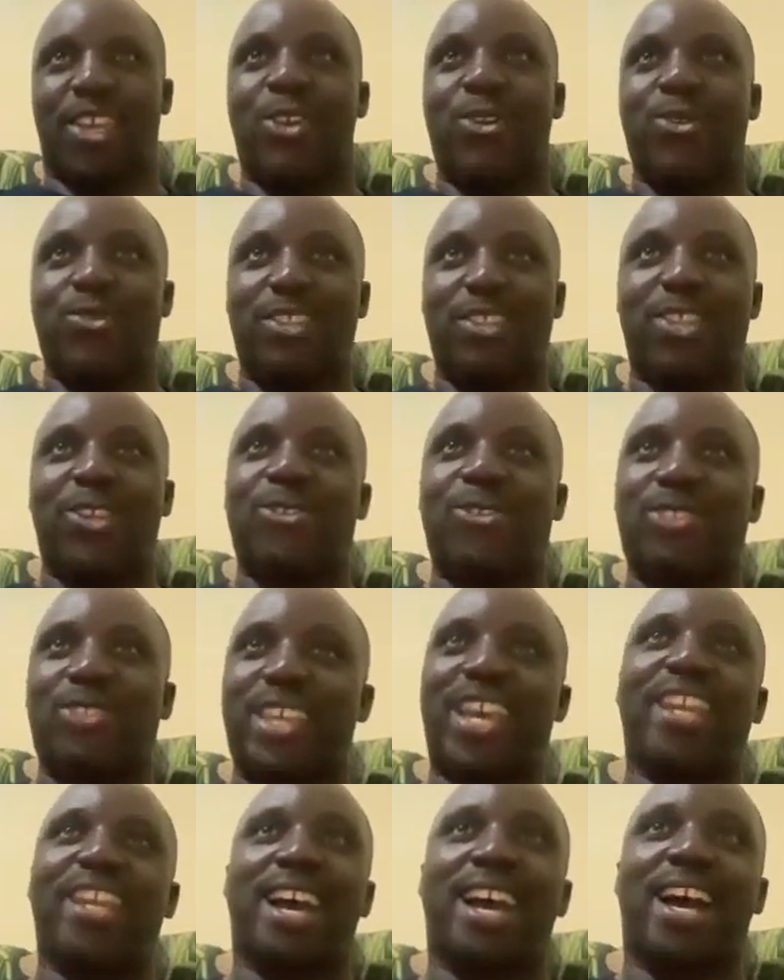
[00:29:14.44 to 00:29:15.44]
you
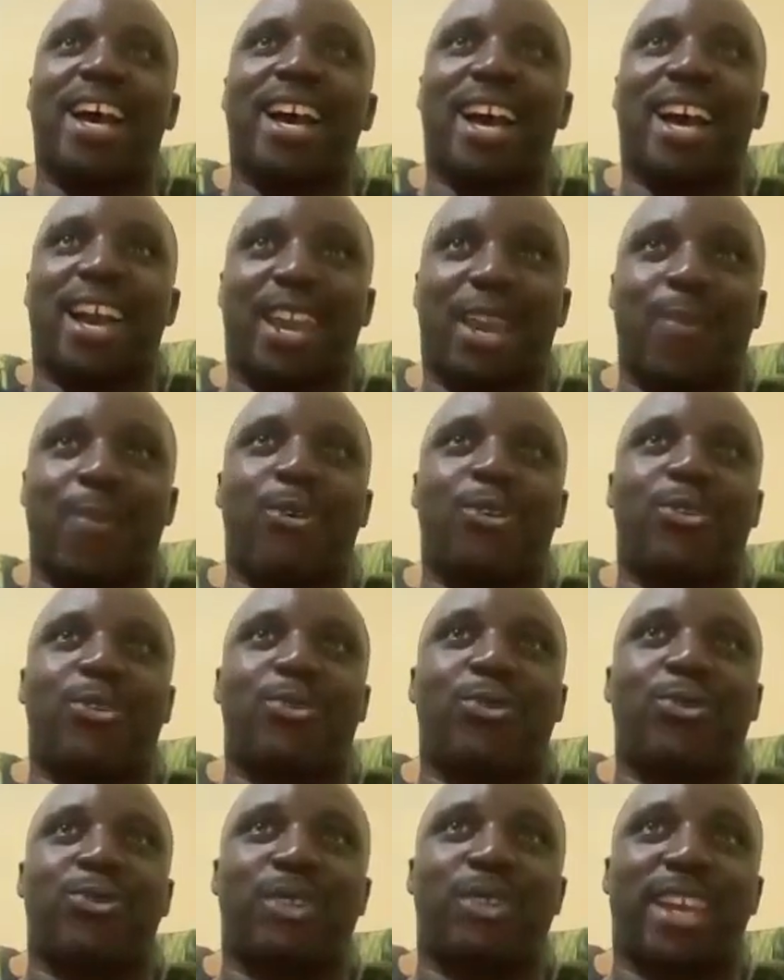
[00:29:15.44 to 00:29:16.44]
then are able
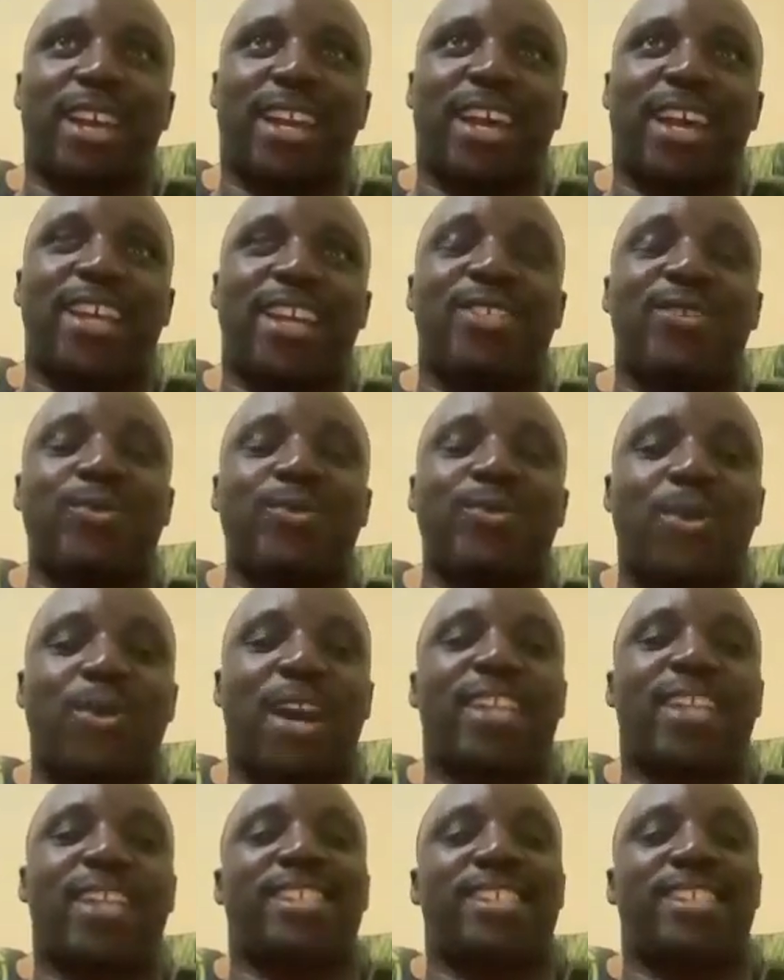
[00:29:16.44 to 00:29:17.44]
to realize
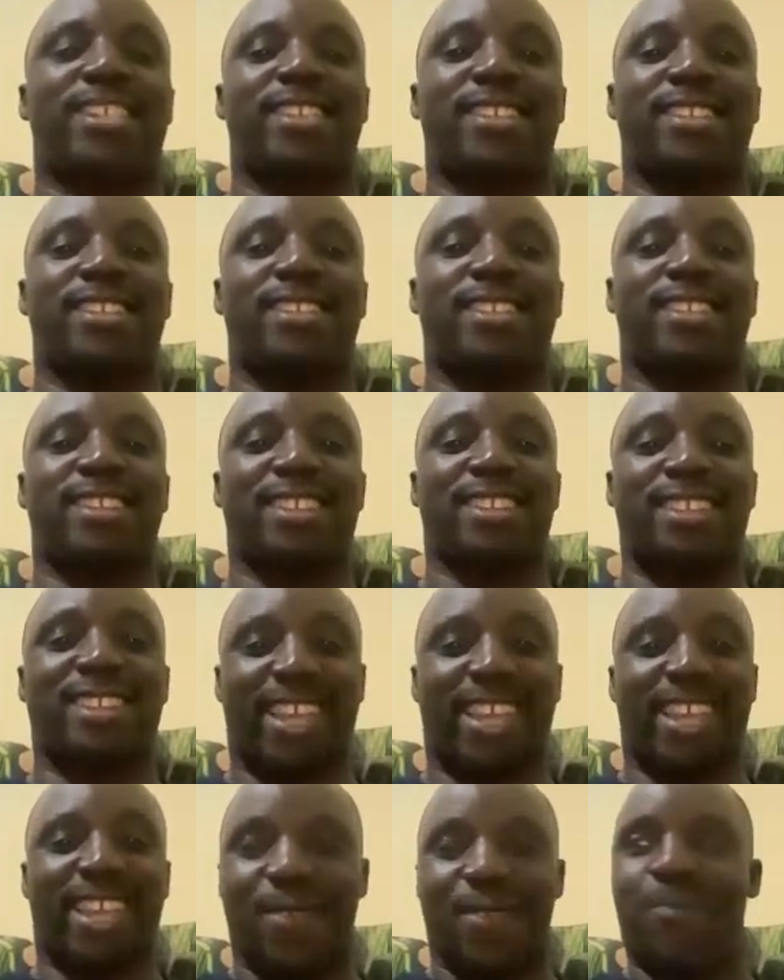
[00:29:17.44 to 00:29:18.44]
what
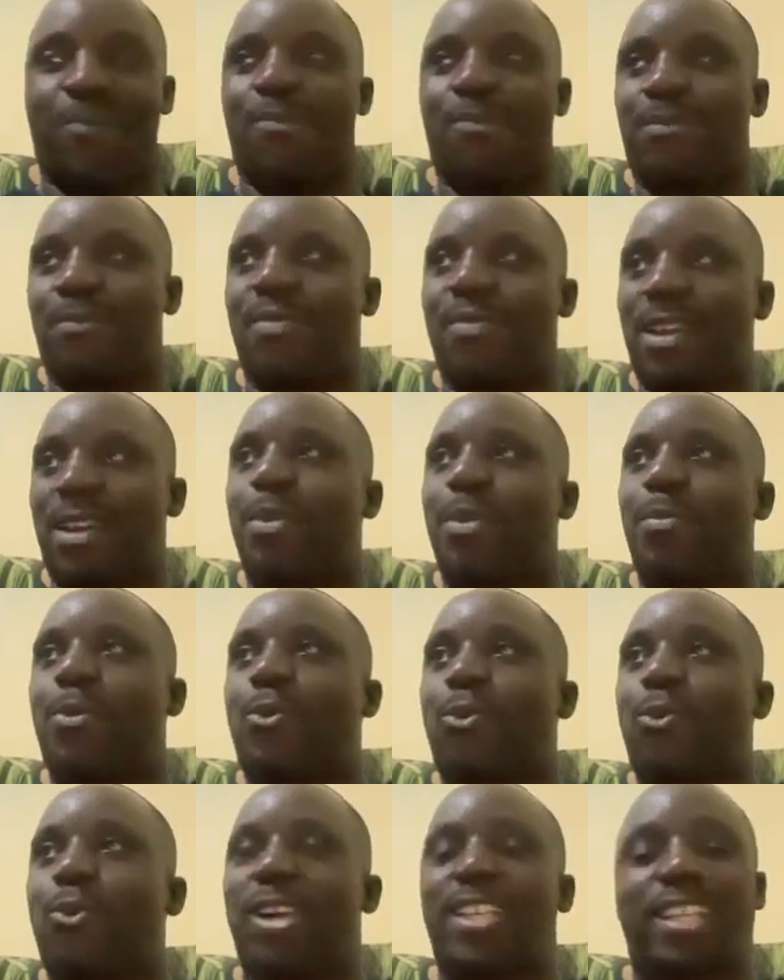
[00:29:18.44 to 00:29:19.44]
the
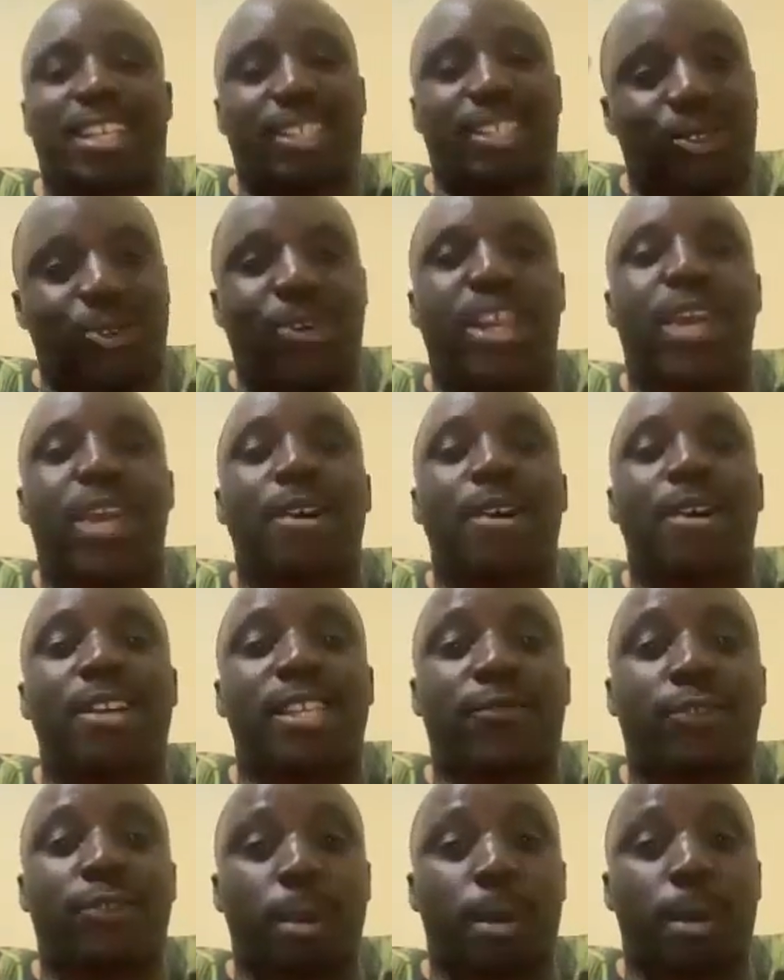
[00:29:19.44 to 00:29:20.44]
people who are just talking about
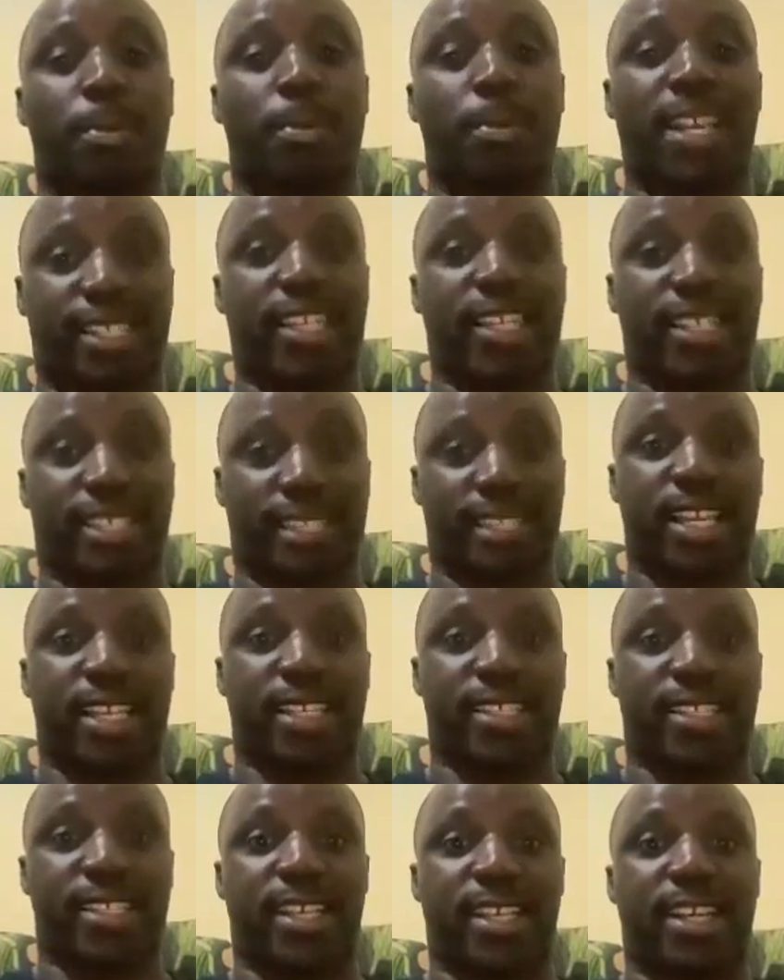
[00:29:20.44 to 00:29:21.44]
it from a plastic
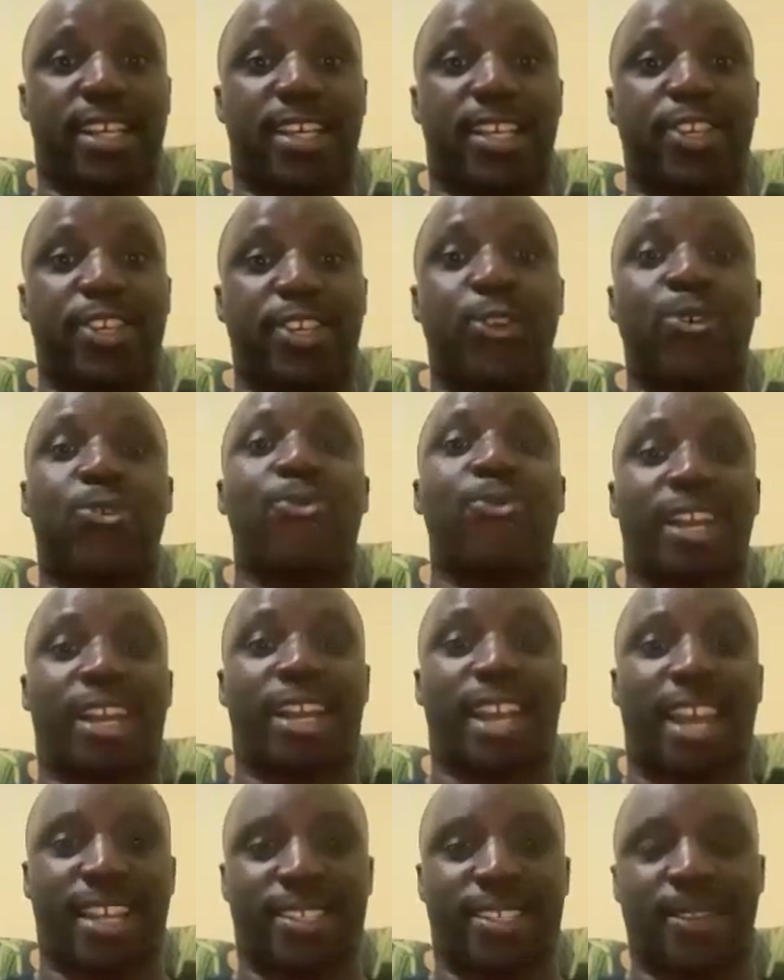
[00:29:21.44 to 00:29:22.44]
sense don't
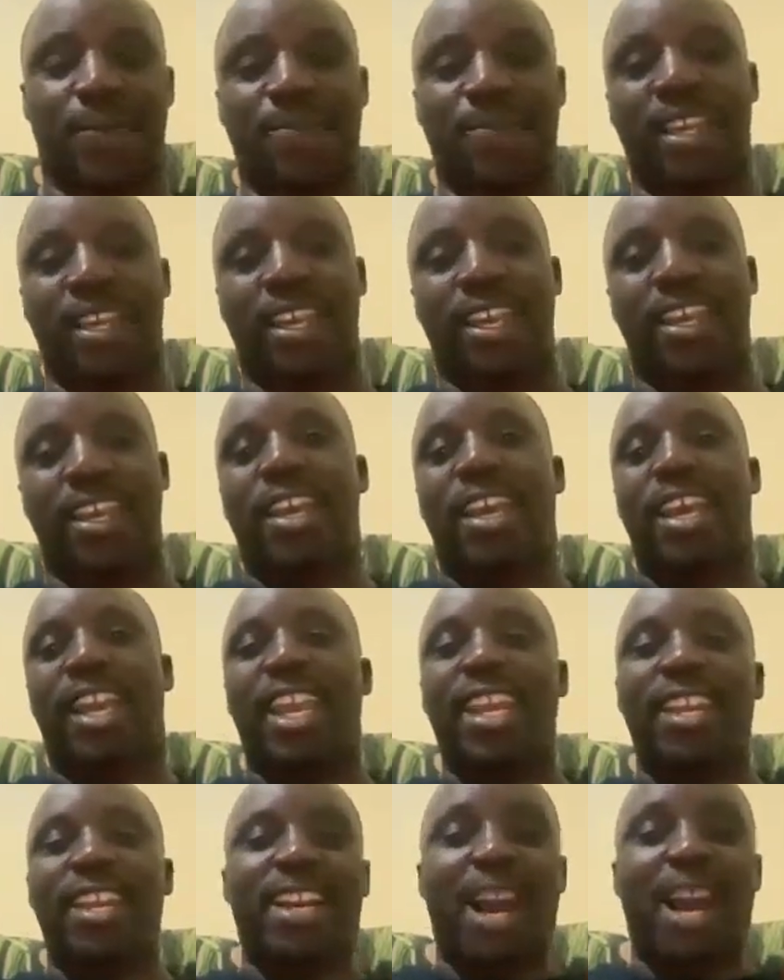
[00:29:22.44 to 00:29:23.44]
realize.
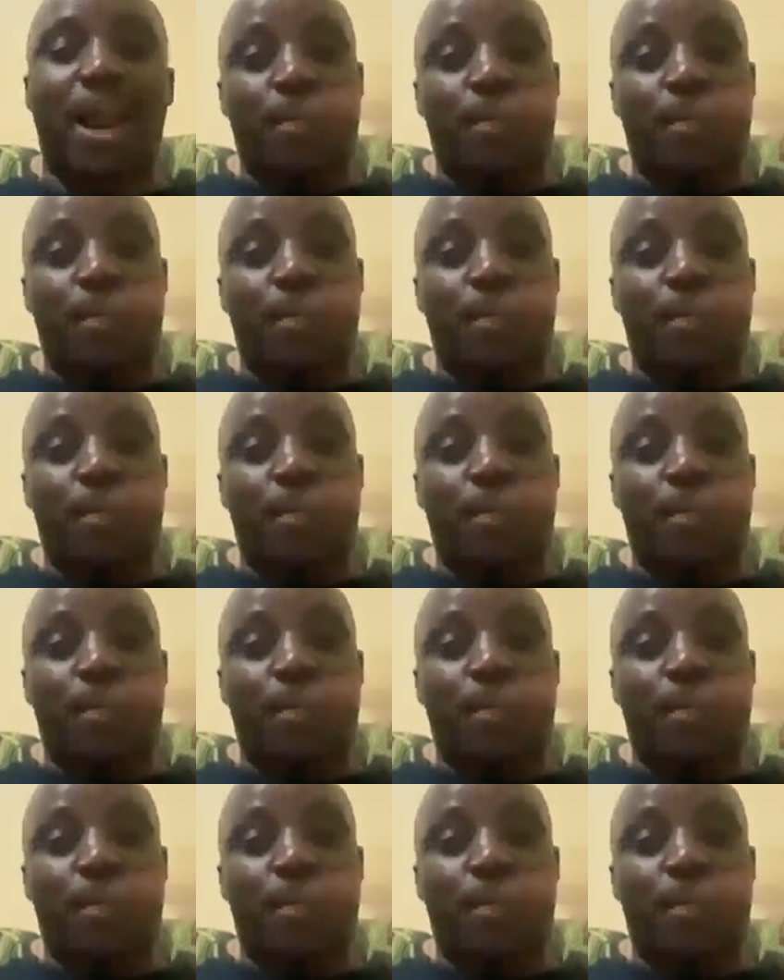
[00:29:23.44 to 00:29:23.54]
In